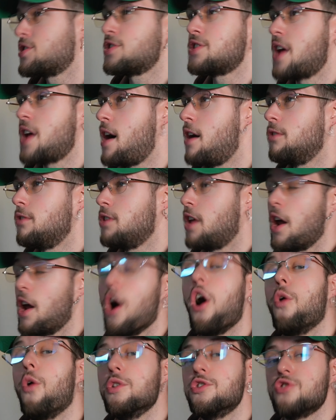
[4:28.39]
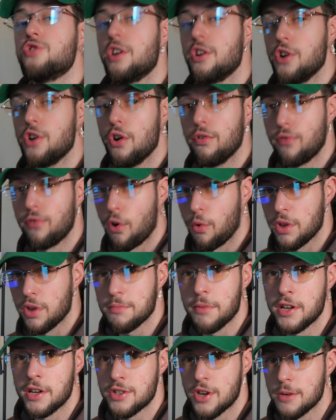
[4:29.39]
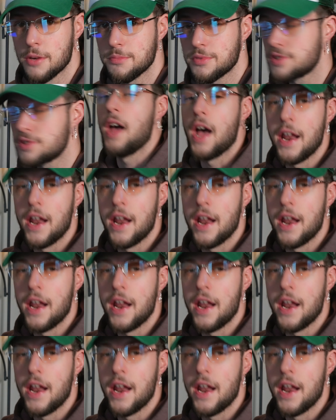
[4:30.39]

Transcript: sound that I always try to go for with my drums.